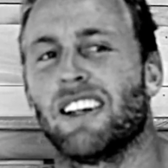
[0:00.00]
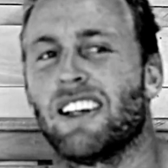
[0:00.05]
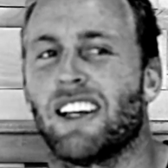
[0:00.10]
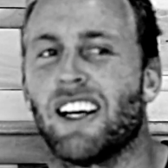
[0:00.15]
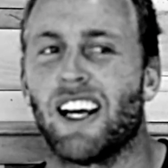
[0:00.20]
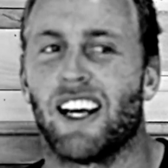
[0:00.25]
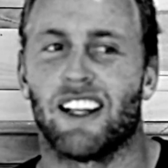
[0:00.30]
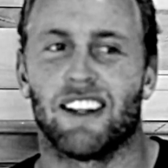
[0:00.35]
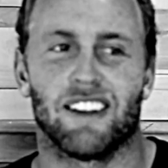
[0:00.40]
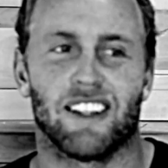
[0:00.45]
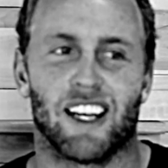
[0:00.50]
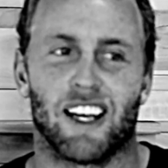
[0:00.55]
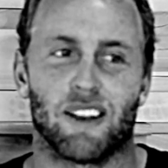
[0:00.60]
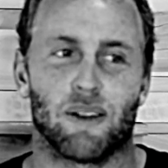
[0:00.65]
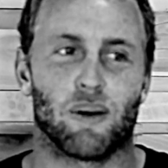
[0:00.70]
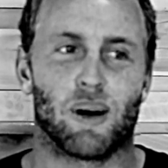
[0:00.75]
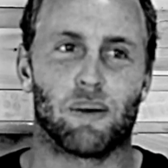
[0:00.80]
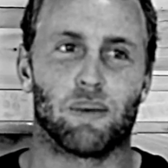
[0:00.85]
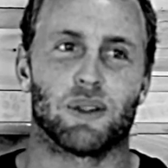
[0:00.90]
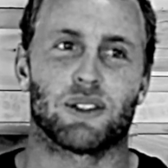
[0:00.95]
And the other
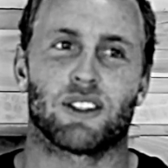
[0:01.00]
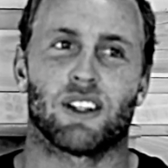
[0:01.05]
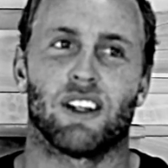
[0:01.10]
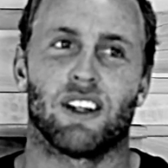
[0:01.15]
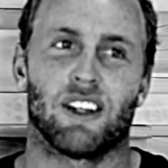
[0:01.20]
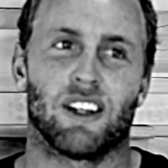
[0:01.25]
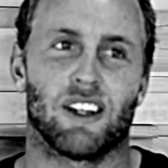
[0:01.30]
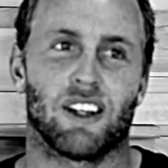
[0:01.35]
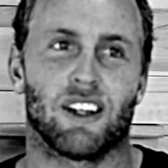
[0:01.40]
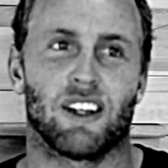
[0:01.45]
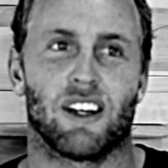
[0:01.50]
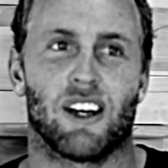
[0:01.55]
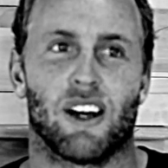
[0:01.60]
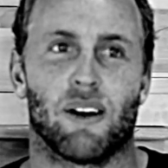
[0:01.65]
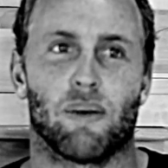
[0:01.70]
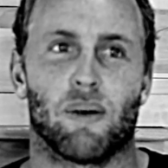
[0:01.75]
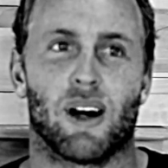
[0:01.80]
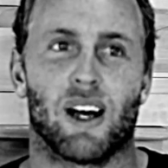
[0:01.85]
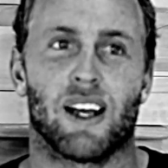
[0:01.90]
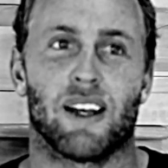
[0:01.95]
one was
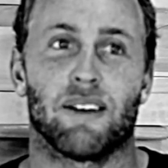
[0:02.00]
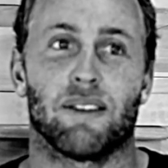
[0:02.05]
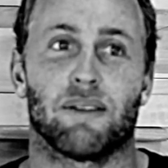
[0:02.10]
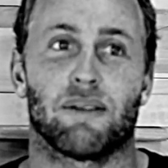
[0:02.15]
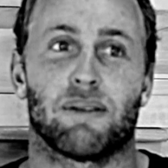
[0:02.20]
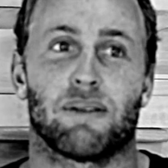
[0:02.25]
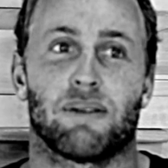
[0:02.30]
a wave